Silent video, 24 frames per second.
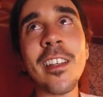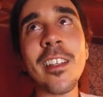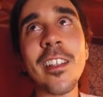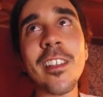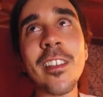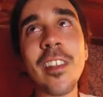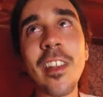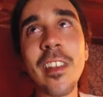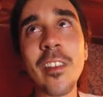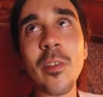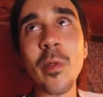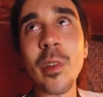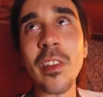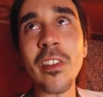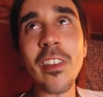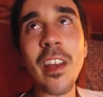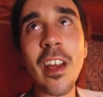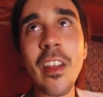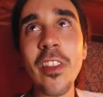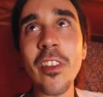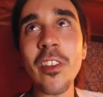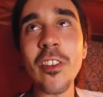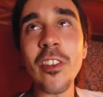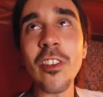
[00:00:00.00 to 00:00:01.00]
That's what
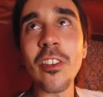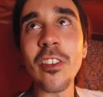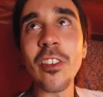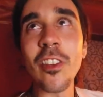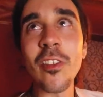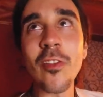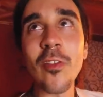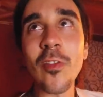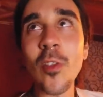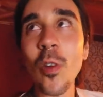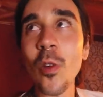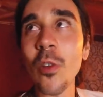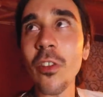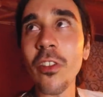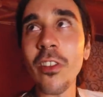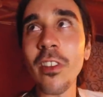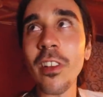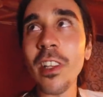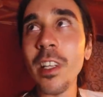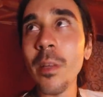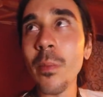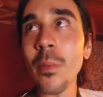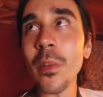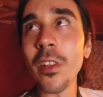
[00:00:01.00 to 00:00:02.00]
death, you're just gonna go to
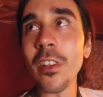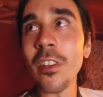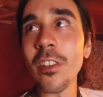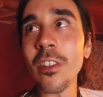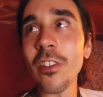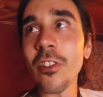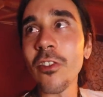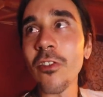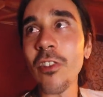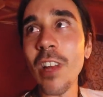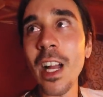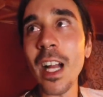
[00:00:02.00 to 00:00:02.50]
sleep and you're just